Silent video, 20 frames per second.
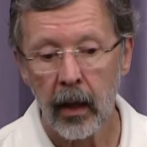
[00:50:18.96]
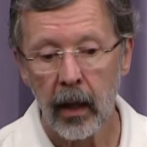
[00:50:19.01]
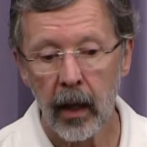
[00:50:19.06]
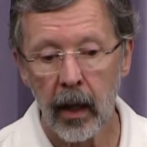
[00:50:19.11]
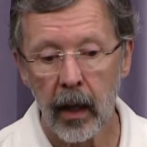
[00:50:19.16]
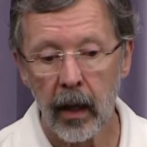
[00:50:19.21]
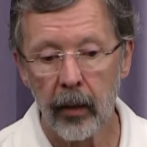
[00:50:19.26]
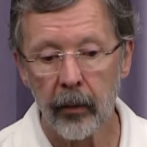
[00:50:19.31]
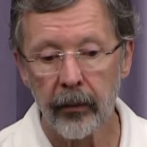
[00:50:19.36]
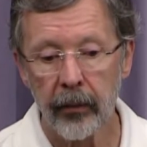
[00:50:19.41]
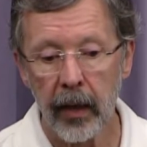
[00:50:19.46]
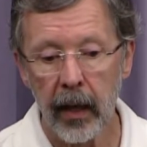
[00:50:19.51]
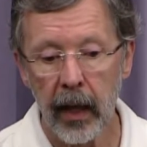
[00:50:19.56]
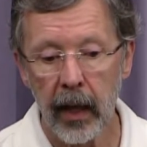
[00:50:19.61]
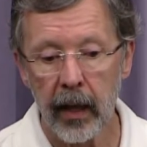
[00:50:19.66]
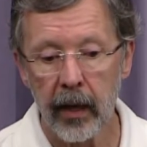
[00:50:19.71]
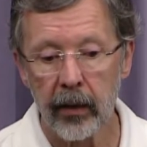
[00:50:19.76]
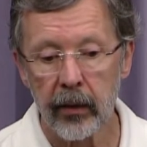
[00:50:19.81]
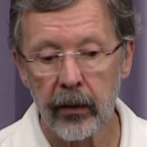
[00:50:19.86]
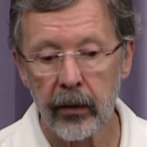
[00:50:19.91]
Um,
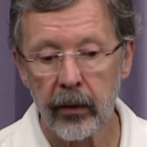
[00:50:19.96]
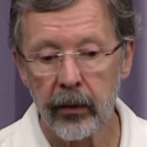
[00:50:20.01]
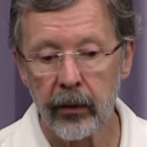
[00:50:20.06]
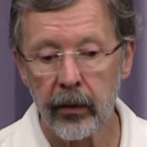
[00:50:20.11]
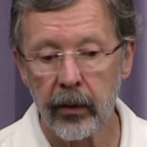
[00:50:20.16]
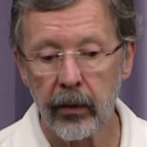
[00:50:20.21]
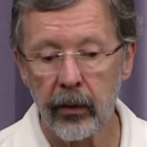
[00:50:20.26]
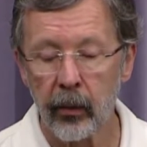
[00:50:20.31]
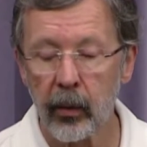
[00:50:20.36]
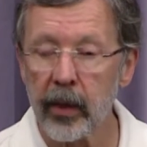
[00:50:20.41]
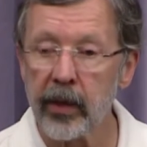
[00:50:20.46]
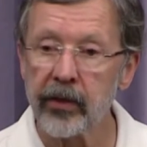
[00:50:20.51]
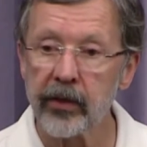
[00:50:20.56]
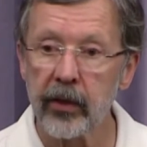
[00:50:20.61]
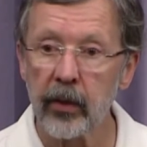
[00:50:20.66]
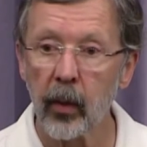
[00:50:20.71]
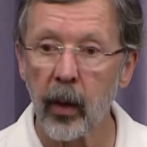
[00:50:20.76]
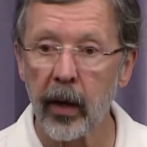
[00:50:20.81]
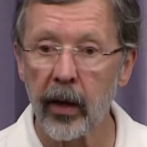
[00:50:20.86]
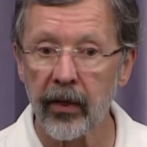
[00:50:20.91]
and the, the reason
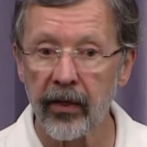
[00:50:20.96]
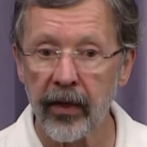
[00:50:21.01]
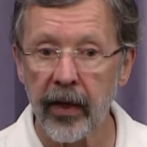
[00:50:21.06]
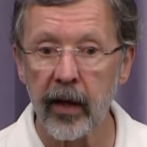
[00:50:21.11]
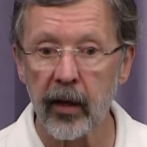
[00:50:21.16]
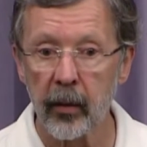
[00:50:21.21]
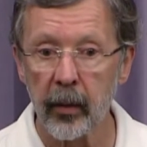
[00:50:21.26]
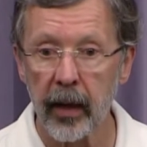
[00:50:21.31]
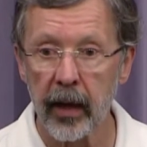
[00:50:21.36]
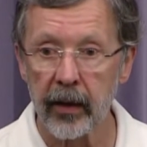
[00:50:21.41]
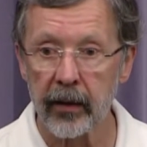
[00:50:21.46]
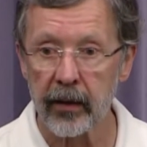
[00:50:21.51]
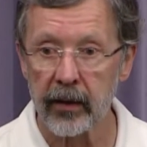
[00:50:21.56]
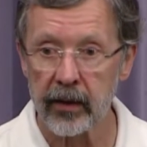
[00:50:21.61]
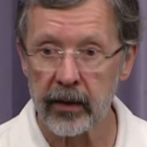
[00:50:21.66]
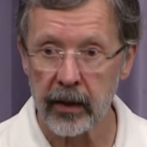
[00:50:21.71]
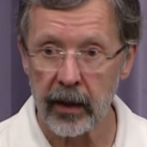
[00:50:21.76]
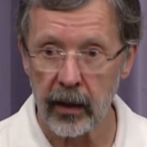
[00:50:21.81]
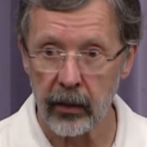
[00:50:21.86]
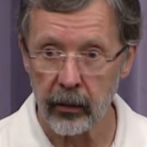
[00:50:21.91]
you want to think about
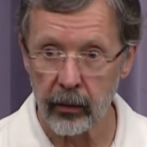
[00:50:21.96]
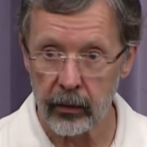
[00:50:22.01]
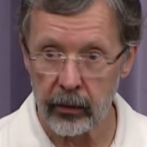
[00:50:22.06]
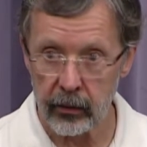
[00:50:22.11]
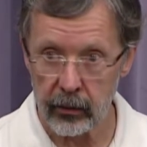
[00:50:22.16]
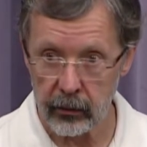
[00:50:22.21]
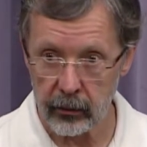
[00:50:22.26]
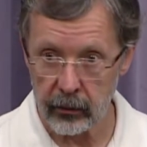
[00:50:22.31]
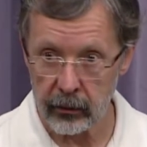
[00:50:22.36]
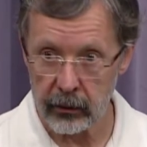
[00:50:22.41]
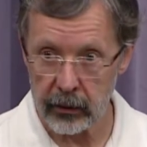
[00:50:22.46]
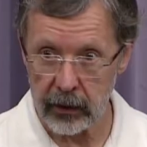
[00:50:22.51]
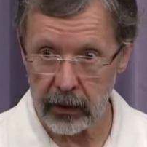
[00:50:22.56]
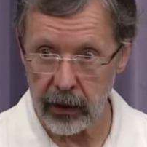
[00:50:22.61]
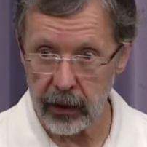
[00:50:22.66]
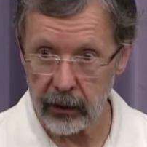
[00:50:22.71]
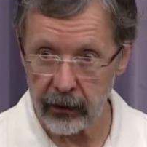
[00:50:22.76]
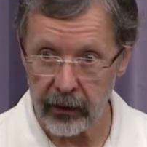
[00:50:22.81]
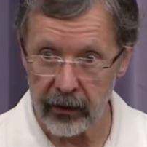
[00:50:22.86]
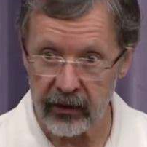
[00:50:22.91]
this, in a,
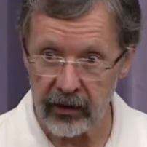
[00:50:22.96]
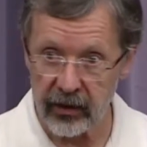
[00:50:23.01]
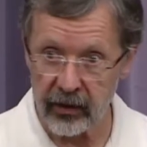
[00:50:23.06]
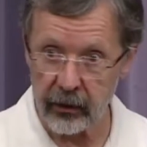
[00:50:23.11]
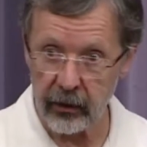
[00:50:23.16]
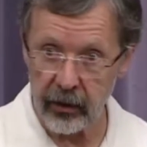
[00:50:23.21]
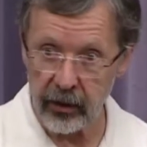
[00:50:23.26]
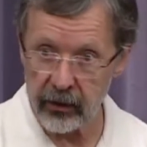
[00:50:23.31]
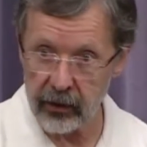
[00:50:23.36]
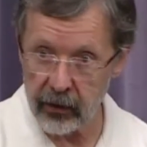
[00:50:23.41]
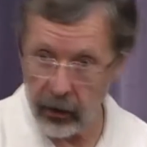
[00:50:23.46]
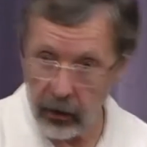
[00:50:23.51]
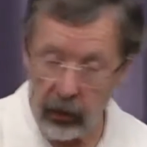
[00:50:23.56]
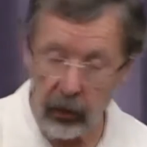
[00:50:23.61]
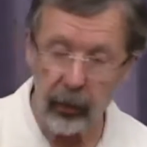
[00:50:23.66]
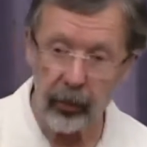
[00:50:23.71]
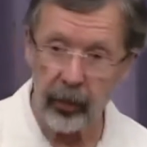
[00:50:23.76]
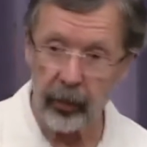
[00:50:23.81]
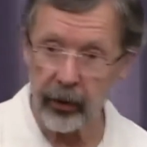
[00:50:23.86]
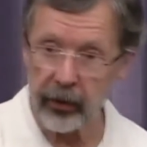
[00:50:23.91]
you know, is this, this
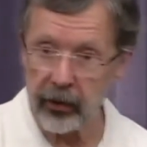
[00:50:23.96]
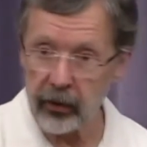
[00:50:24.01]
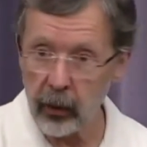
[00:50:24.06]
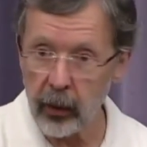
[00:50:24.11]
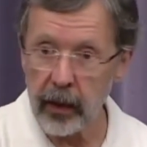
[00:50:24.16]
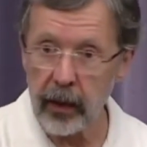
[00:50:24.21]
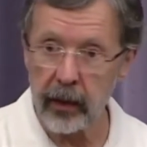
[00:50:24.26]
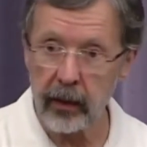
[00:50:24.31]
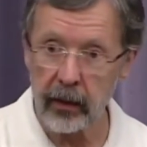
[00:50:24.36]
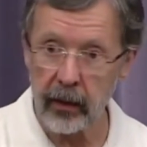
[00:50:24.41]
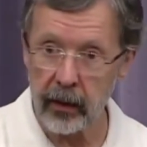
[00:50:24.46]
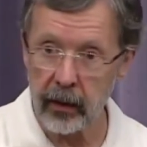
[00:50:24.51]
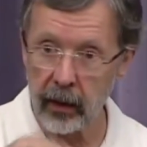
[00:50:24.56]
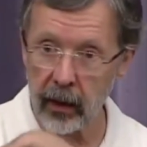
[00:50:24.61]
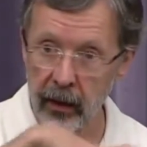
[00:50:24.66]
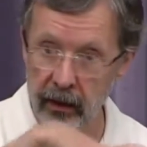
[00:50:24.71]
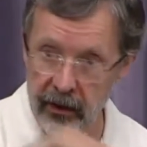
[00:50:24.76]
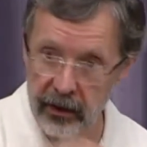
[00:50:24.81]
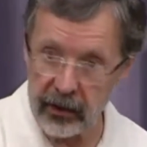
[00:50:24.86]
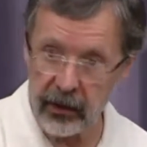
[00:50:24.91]
loop between the
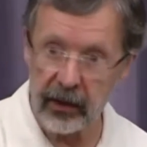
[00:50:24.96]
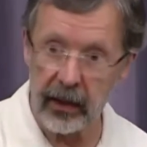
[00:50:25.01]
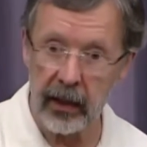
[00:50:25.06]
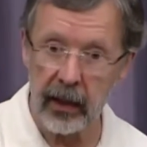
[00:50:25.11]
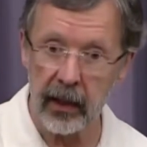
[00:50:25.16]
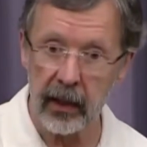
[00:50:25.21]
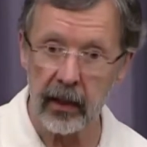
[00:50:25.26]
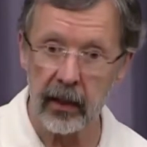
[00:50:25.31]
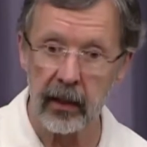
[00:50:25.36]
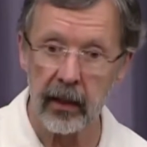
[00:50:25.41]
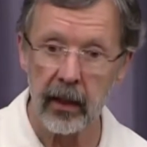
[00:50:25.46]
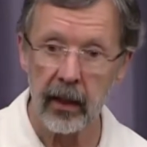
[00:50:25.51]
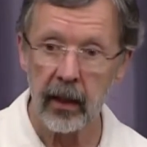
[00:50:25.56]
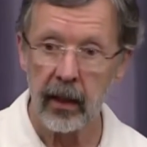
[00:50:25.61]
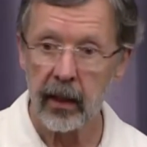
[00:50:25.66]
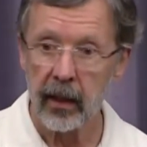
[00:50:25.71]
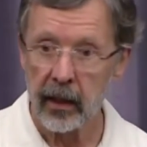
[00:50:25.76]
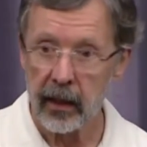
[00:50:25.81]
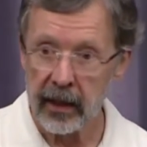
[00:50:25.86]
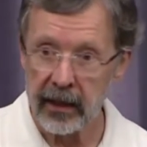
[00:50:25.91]
artistic and
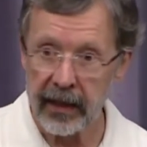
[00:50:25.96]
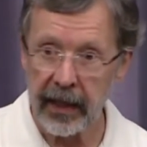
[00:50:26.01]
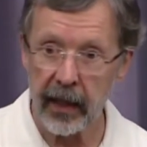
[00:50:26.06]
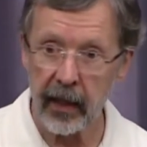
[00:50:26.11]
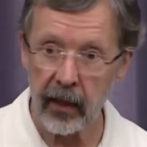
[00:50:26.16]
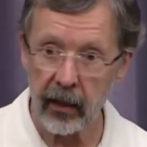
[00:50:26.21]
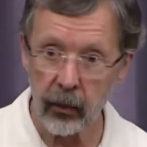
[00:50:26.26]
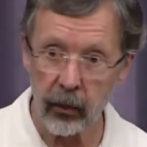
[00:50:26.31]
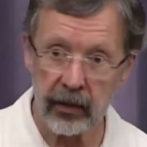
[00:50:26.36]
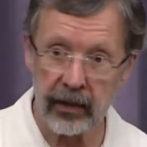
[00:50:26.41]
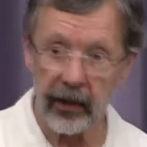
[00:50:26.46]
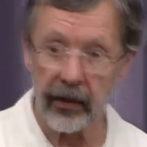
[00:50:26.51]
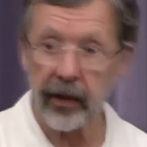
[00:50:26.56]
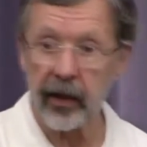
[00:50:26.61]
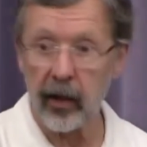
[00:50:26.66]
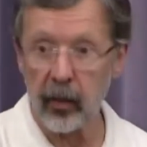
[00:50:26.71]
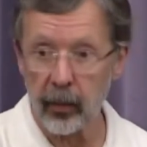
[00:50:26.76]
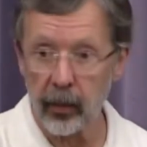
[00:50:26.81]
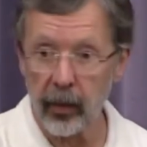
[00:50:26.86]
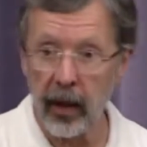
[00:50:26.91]
the technical, which I
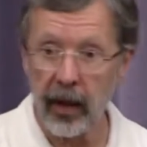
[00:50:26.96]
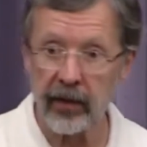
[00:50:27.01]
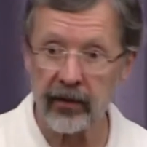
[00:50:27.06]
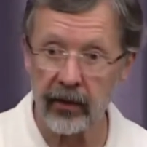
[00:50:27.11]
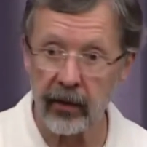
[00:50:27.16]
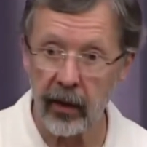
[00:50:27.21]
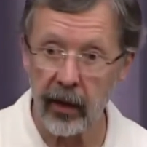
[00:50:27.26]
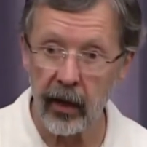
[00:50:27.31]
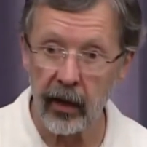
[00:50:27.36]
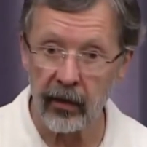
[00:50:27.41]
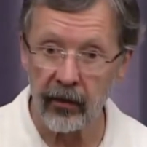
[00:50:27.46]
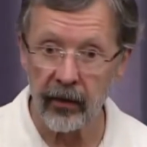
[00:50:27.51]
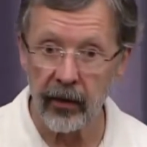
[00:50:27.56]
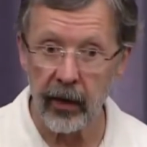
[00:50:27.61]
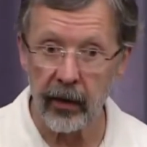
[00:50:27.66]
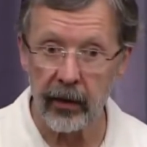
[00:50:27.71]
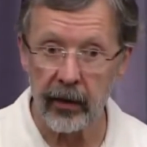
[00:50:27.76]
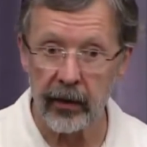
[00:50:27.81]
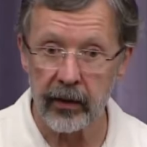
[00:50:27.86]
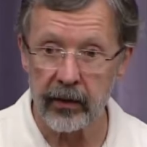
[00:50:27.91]
think it applies in a lot of
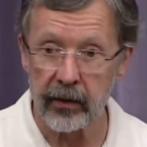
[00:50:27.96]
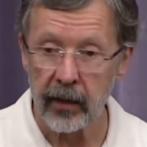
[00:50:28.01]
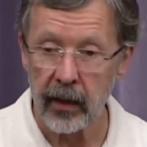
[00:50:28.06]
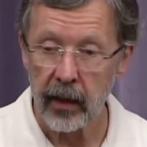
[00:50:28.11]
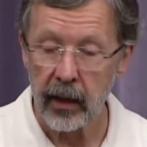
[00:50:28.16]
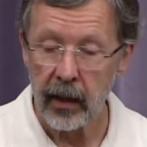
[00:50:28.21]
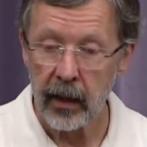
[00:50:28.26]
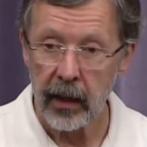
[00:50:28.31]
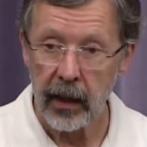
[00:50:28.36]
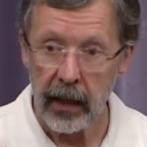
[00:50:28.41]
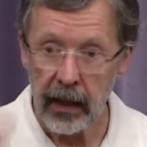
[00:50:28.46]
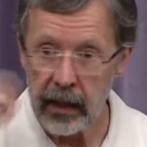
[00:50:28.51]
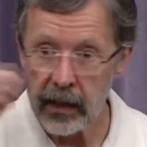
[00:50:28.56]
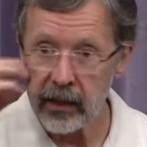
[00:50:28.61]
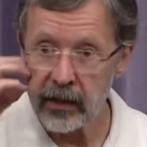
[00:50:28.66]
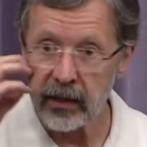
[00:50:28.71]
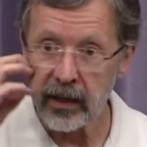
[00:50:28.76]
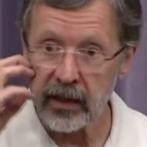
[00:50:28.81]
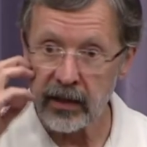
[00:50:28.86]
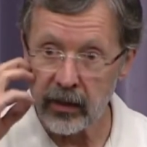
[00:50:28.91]
areas,
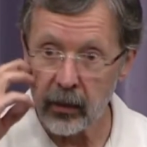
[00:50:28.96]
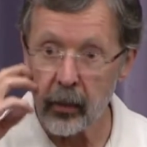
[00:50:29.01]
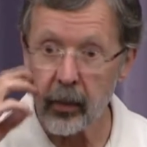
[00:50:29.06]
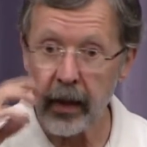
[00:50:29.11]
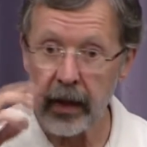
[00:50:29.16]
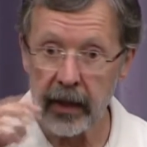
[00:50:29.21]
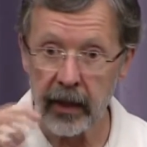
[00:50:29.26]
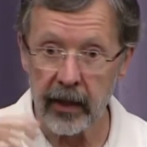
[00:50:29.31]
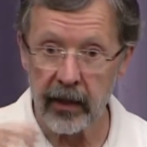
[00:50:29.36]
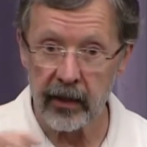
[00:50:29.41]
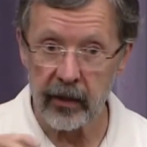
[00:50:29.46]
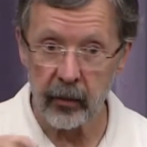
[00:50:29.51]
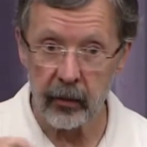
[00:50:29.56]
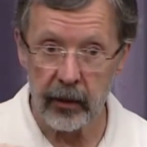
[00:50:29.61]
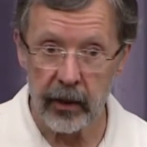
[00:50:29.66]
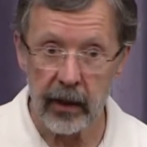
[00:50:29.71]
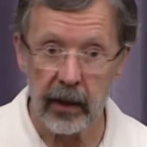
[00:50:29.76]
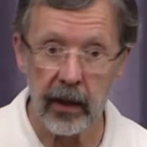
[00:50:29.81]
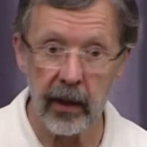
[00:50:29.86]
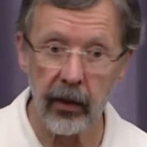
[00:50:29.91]
is as a mechanism
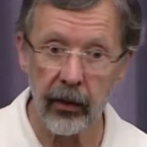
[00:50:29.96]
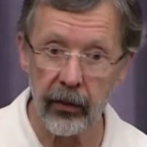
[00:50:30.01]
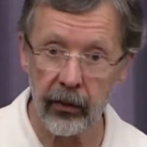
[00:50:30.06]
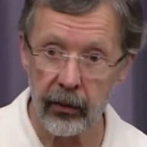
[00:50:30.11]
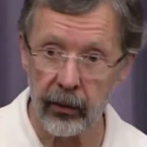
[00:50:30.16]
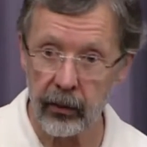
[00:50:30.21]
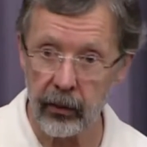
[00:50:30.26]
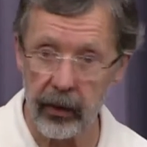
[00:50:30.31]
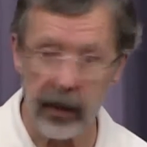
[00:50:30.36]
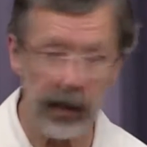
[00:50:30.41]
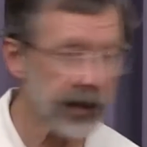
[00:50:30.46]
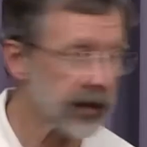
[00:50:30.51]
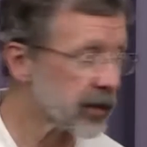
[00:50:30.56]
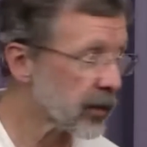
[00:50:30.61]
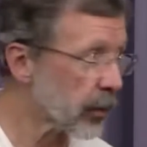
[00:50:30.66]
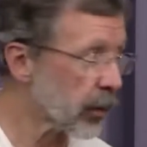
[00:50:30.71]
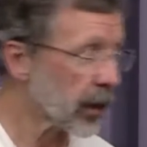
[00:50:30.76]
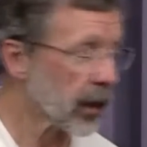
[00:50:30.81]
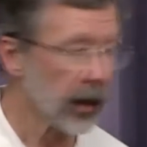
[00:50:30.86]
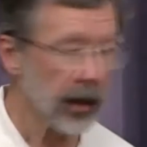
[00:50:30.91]
to deal through the
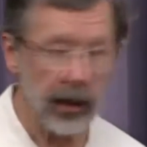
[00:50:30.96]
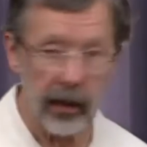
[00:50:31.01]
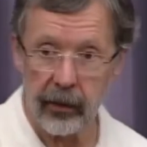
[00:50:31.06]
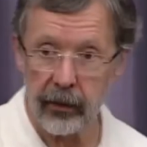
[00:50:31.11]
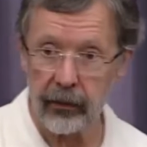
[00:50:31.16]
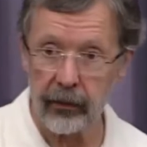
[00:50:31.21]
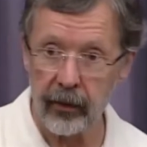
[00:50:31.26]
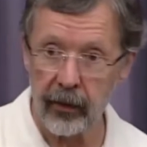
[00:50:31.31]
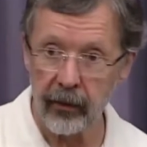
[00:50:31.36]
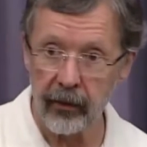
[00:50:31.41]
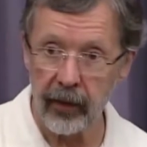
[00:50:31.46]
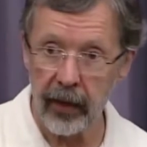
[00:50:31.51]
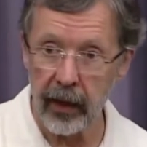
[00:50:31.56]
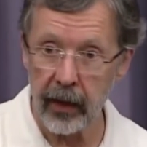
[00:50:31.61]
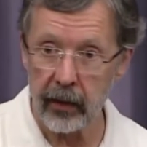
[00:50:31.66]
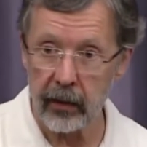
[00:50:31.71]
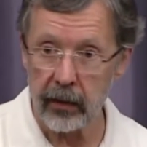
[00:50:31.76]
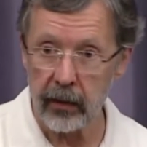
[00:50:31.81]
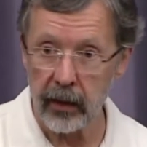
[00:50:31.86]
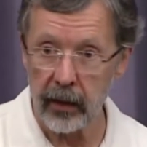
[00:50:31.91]
instability of, of
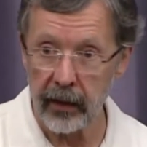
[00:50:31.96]
that.